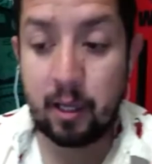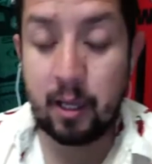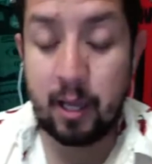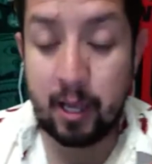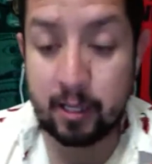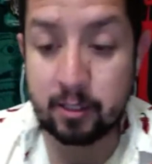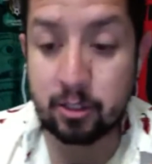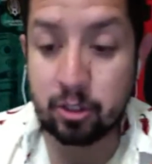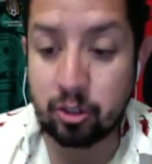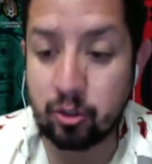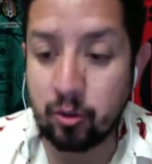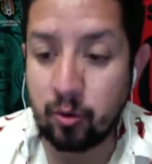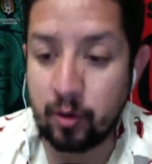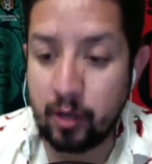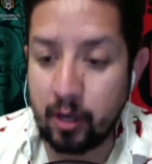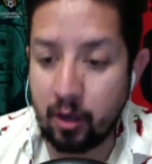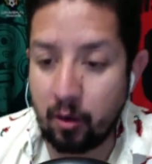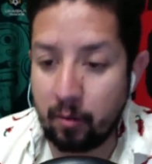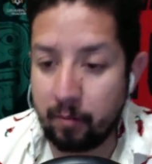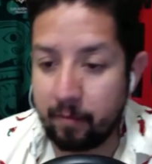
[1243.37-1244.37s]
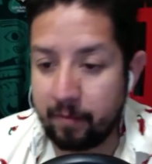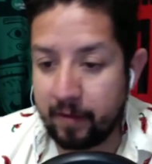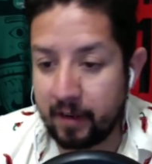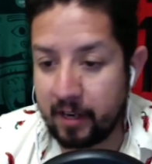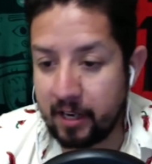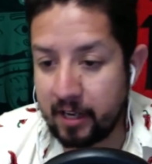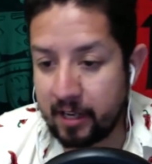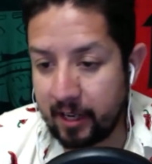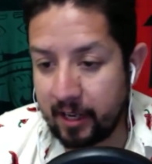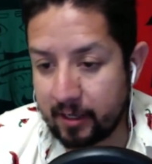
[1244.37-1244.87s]
It's true.
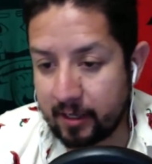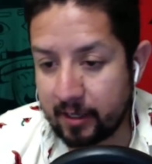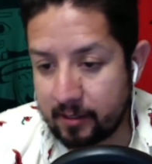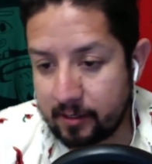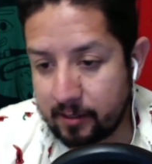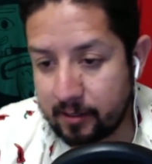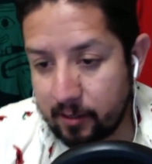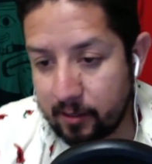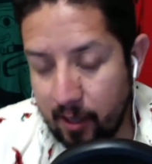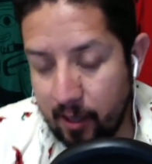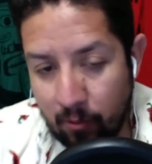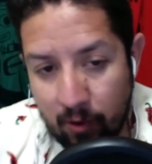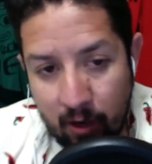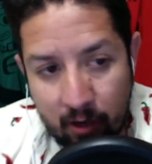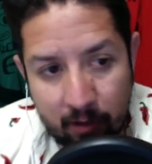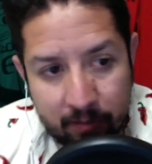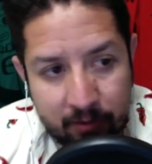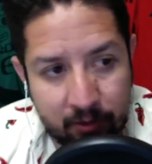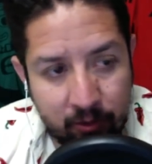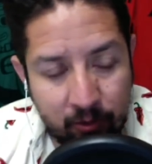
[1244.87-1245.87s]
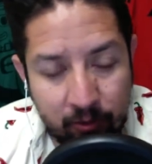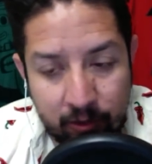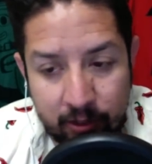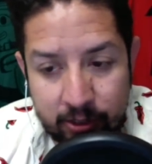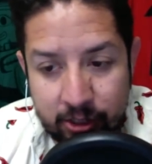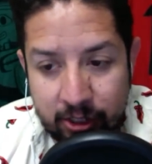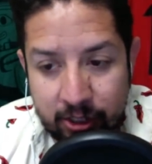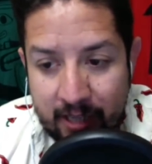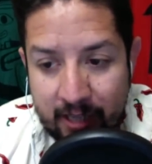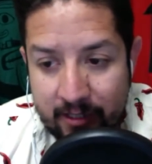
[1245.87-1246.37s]
Vinny Kicks, welcome to the
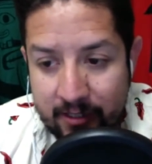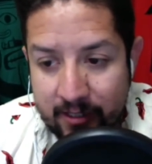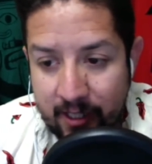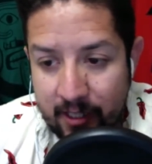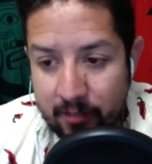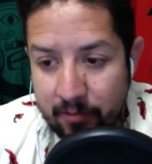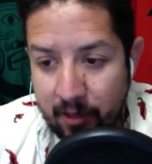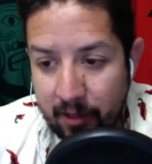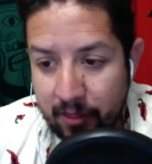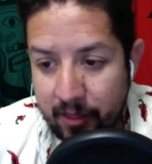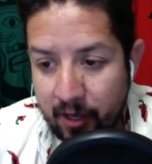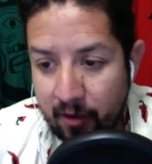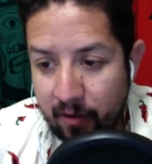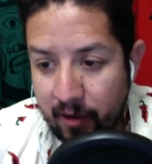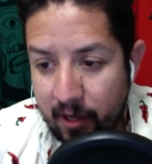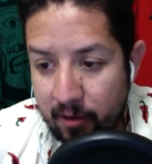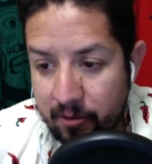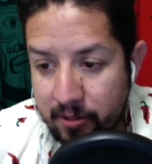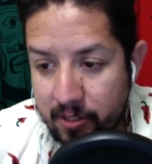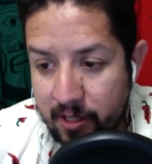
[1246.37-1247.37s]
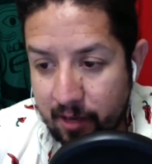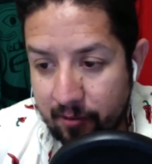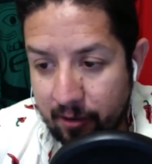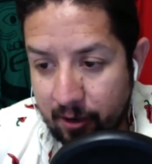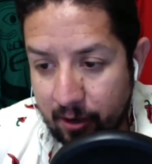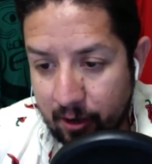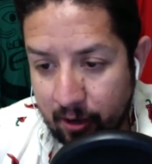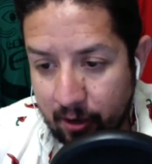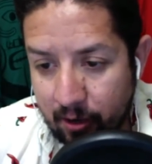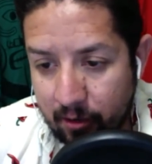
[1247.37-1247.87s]
chat, says, my theory, he was never
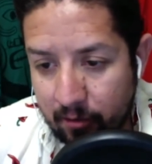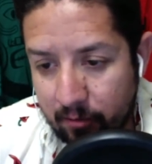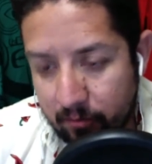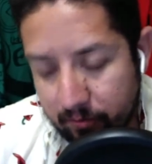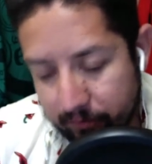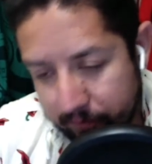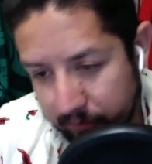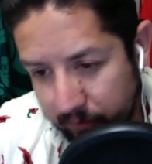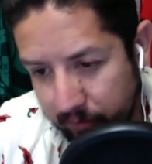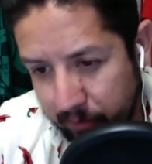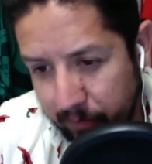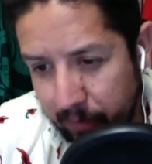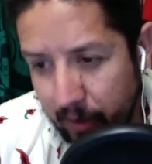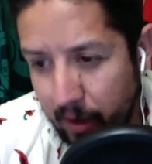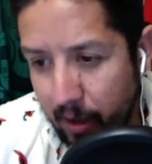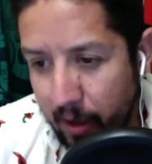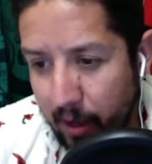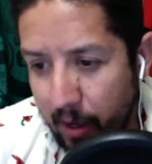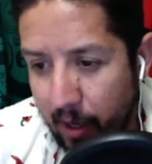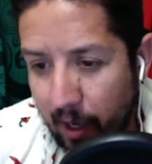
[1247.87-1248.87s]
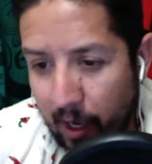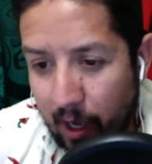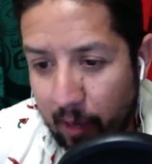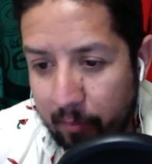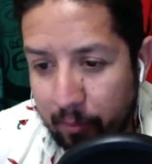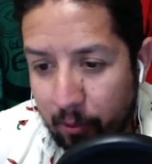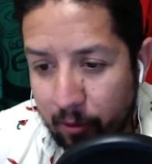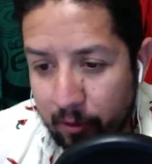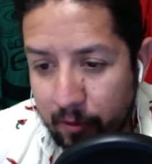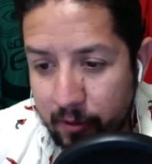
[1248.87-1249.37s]
hurt.
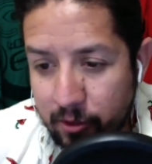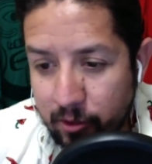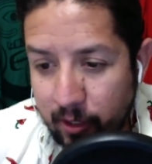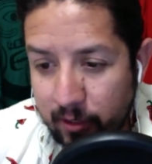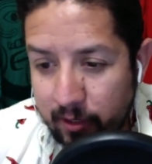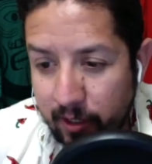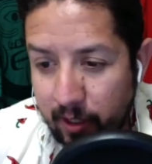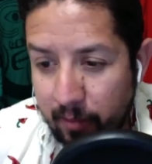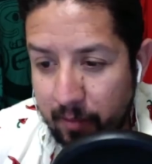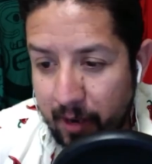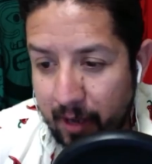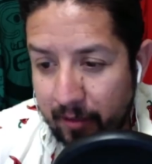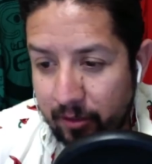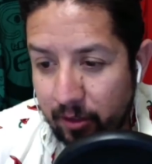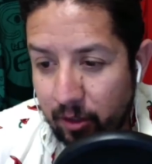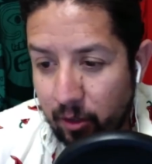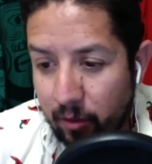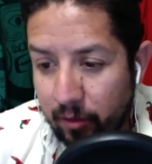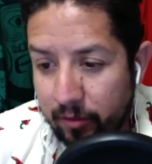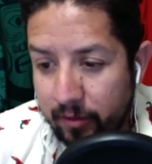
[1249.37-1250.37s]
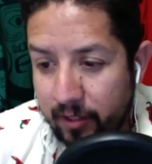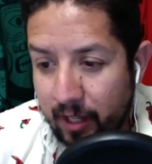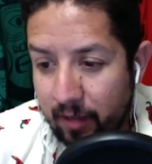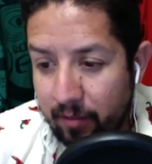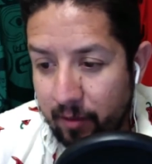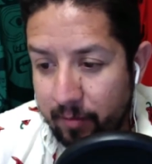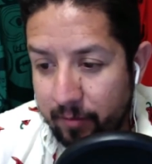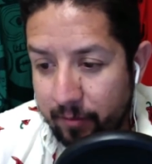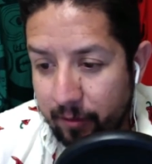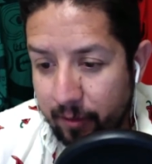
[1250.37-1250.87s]
Porto instructed him not to go to save
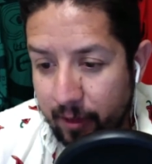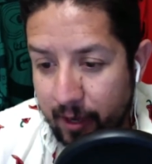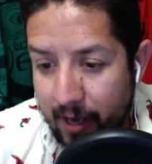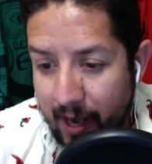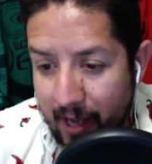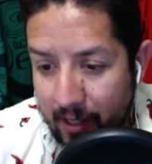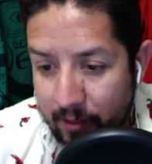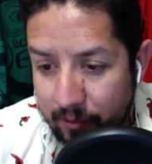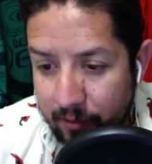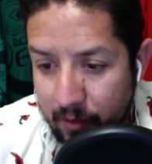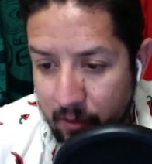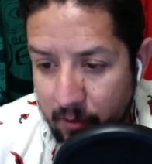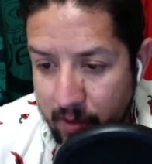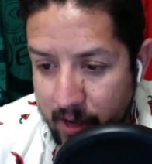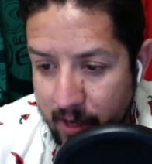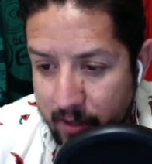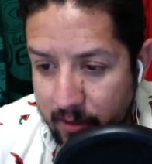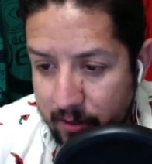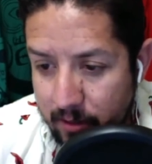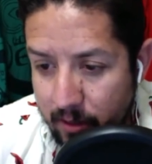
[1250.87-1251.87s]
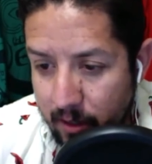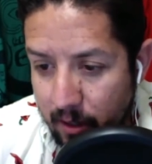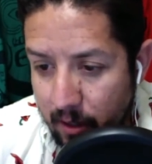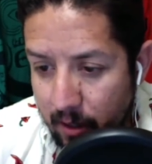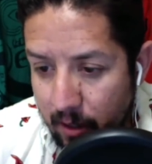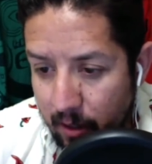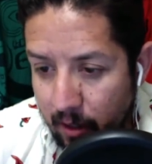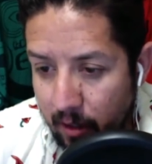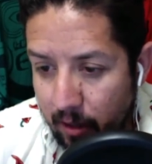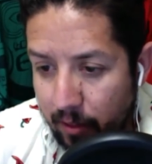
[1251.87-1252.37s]
him for the next few weeks.
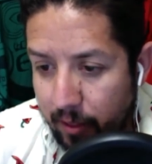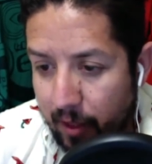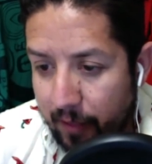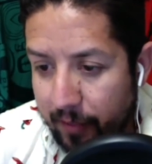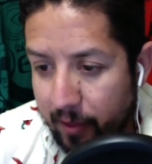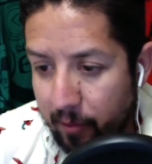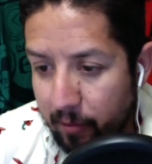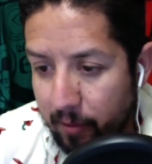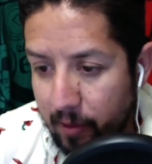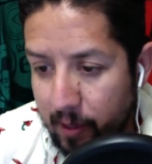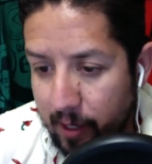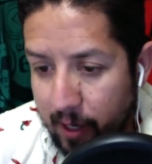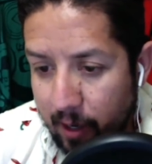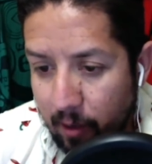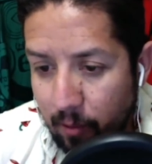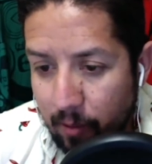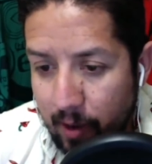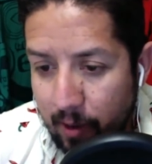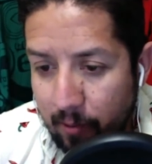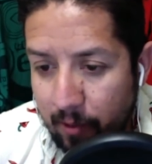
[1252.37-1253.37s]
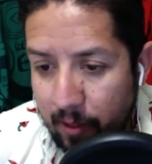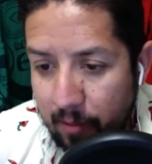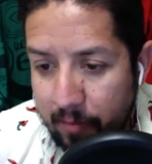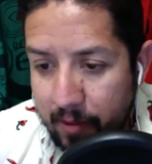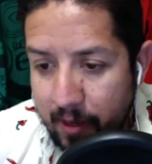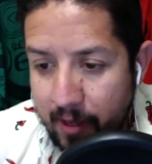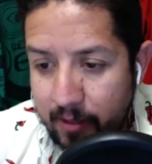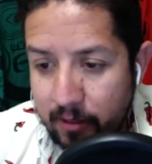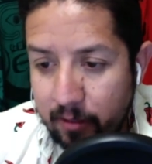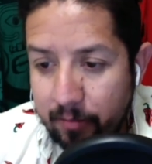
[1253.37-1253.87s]
Thought they were going to get away with it
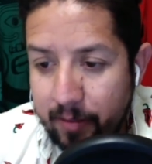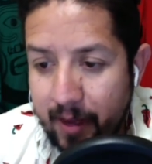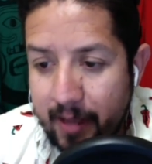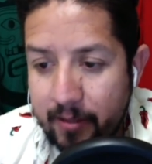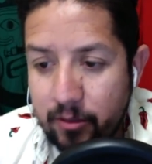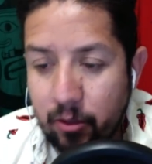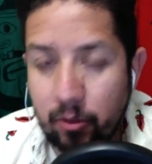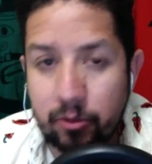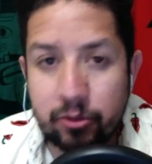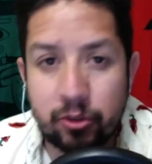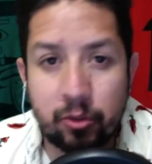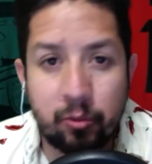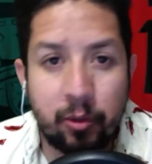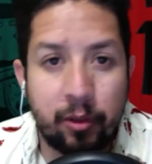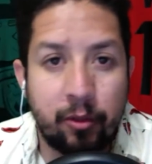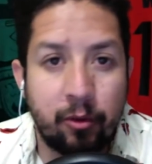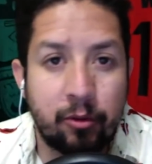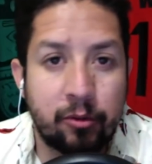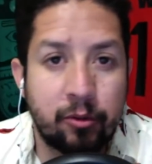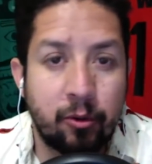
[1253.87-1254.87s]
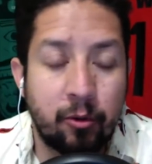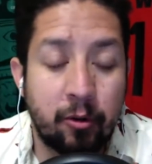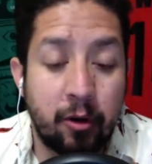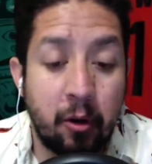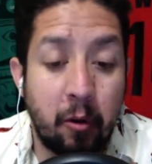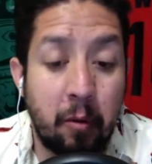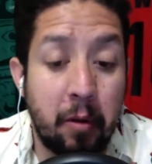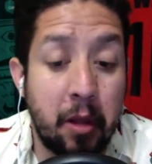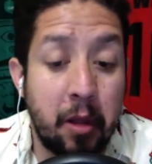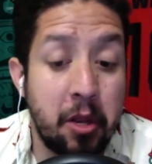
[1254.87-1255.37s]
because of the past culture with
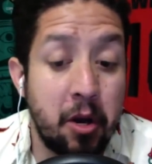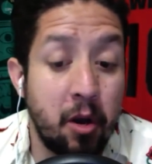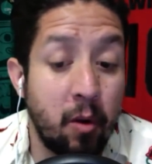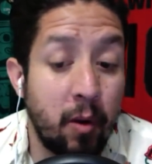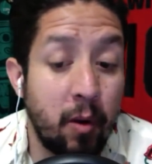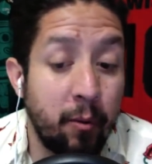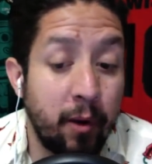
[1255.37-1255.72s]
Osorio. And you know what?